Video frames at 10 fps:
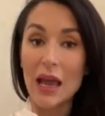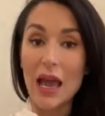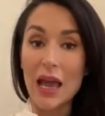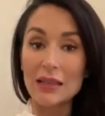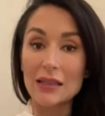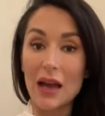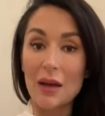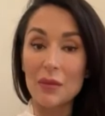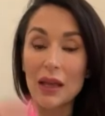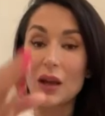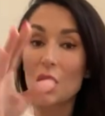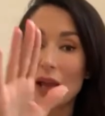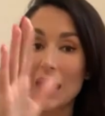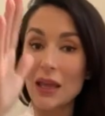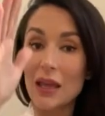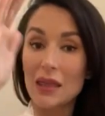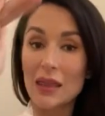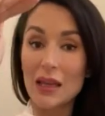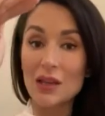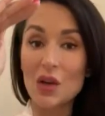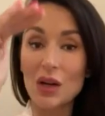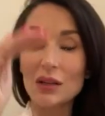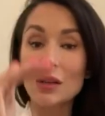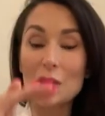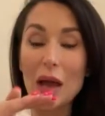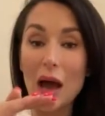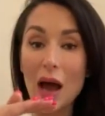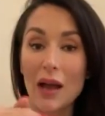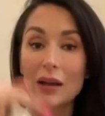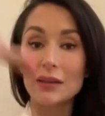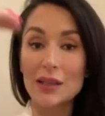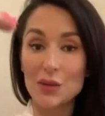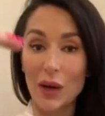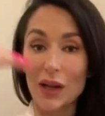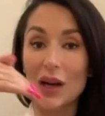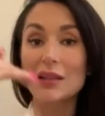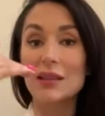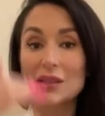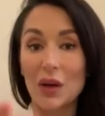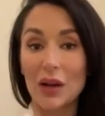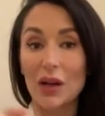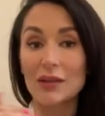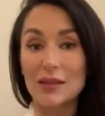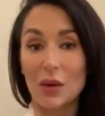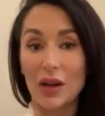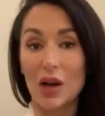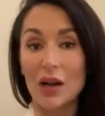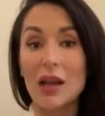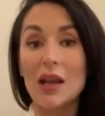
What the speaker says: And I'm like, okay, things are a little bit high on this credit card, this credit card, this credit card.